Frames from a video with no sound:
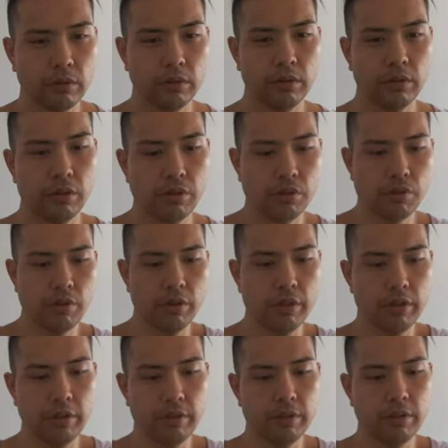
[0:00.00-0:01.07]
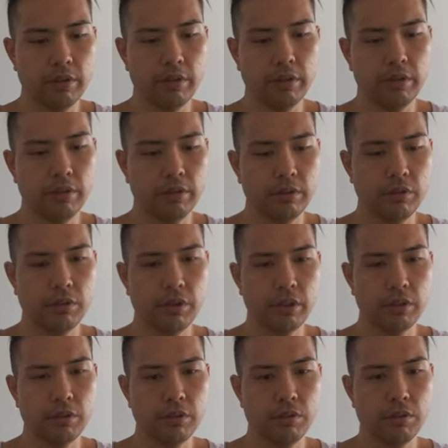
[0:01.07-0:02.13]
Let's try it.
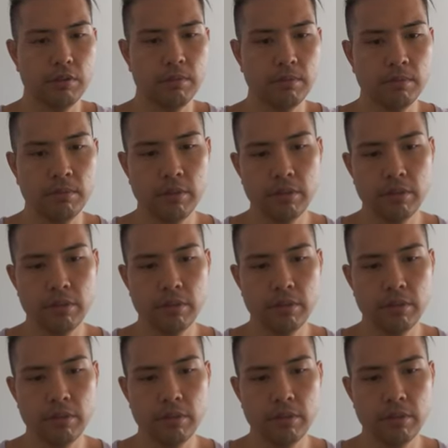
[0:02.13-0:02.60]
Checksum.